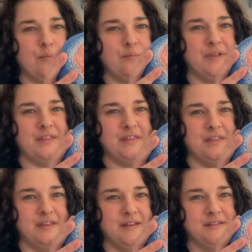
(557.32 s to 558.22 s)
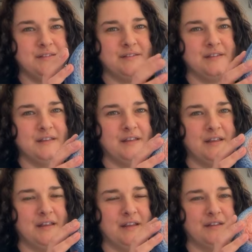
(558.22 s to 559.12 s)
But this
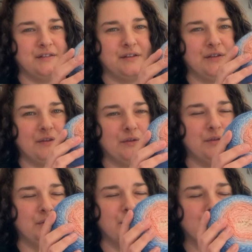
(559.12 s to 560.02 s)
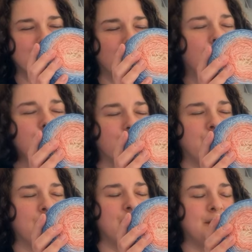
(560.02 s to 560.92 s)
is so
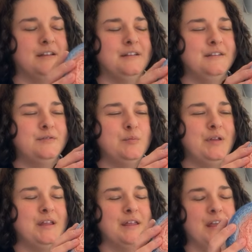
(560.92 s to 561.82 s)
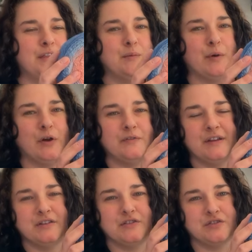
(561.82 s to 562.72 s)
pretty. This would be like the
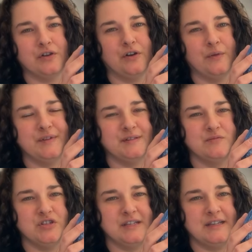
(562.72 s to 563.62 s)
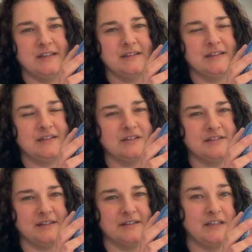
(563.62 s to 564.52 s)
perfect shawl with some jeans and
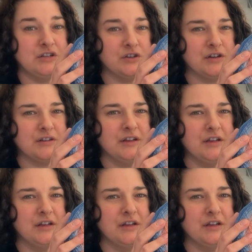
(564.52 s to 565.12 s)
just a t-shirt.